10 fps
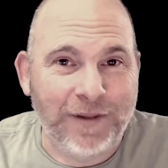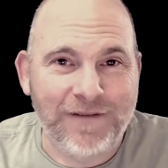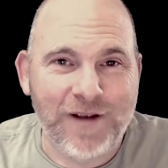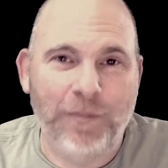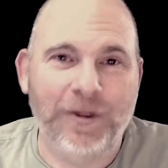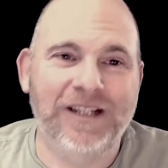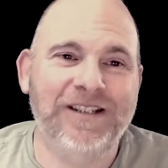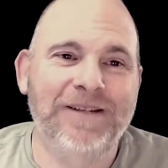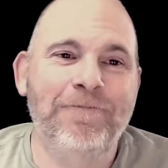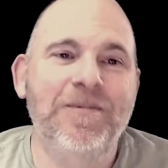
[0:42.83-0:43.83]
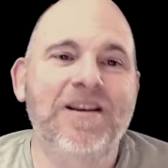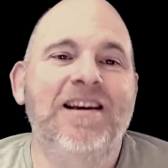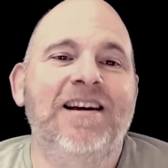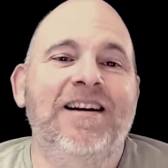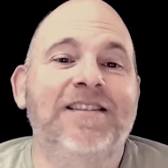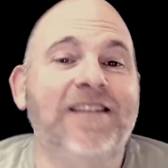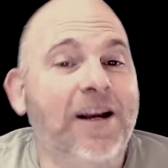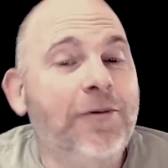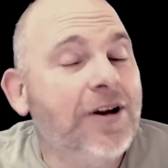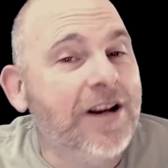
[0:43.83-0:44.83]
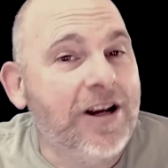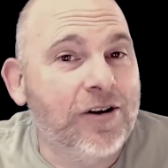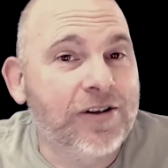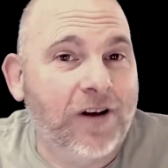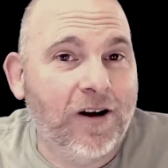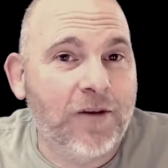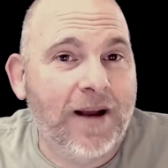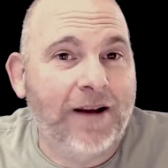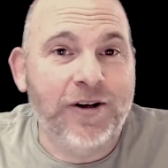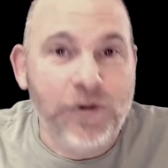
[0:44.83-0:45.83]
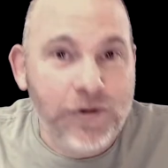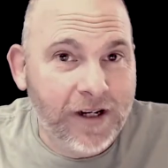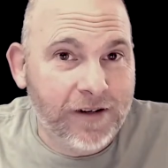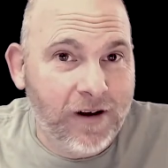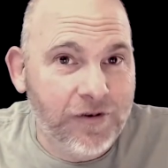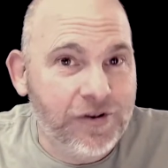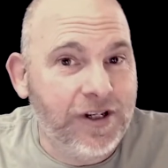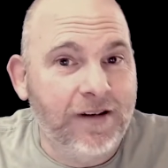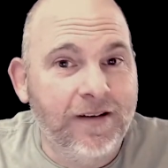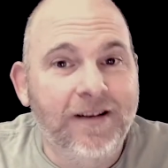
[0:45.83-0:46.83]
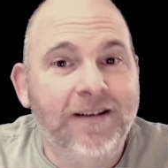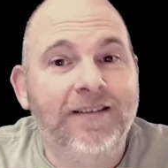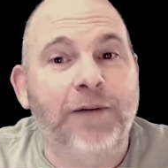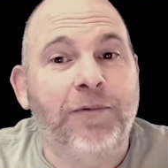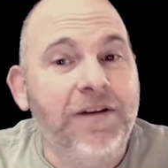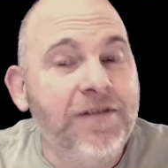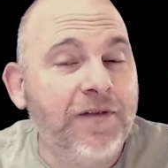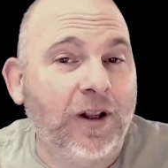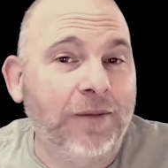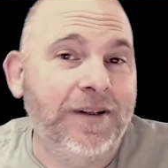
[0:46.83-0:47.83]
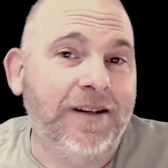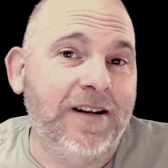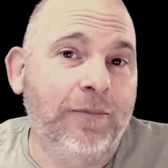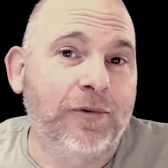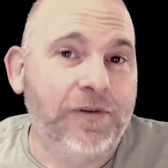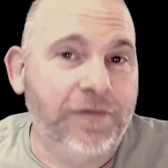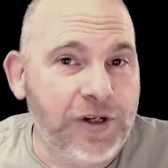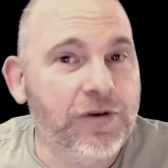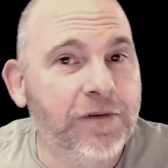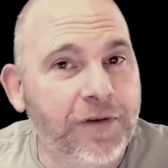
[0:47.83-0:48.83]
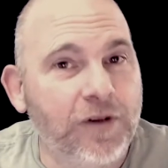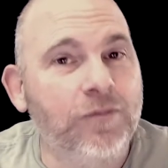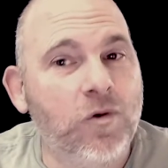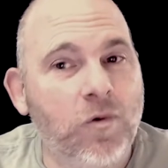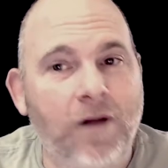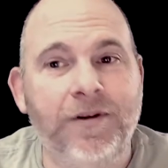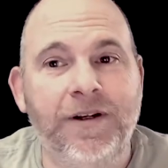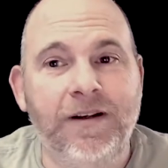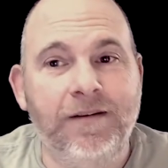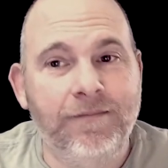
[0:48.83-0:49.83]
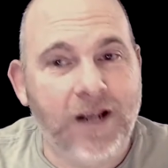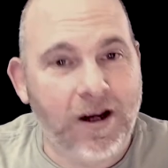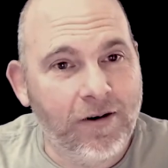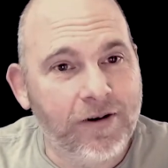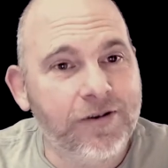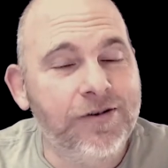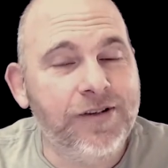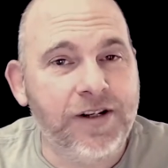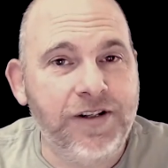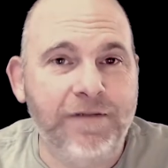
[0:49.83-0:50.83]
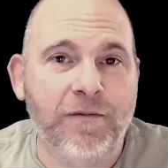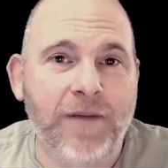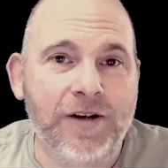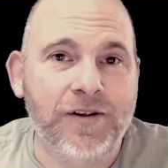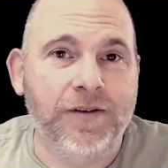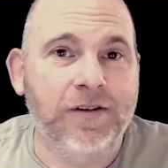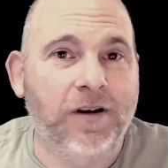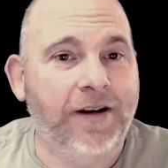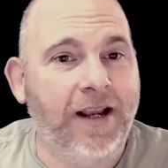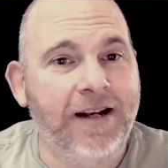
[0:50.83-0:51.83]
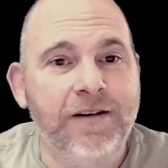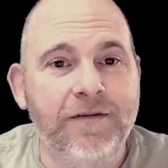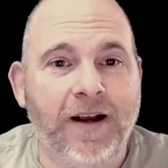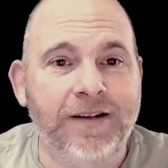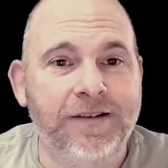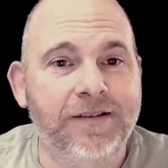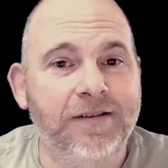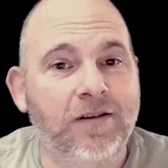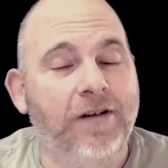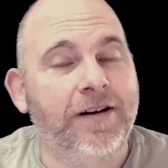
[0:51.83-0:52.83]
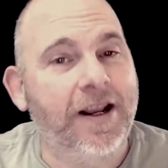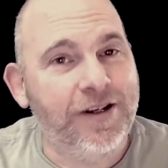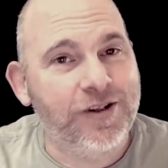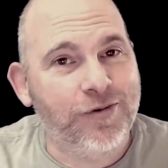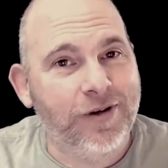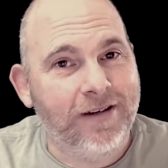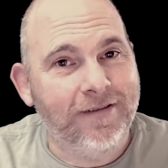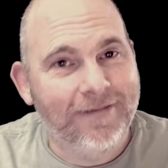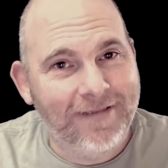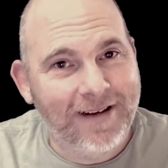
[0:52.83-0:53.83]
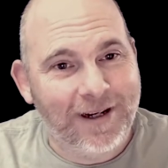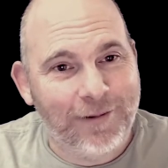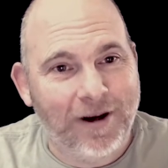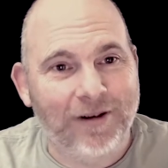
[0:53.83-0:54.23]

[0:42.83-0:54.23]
of companies. Today, we're here to talk about a new technology that we've developed that enables feature film quality characters and deformations on any device, on any screen, anywhere.